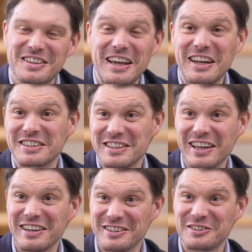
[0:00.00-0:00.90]
Kind of
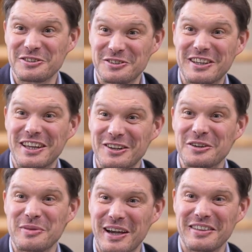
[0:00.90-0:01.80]
exciting to get a
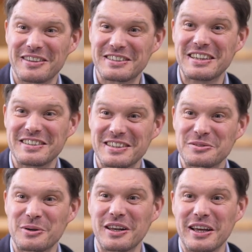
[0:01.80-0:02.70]
look behind the scenes
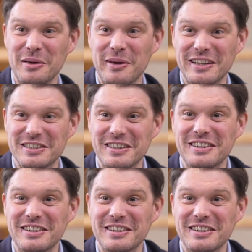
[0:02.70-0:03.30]
as well, I imagine.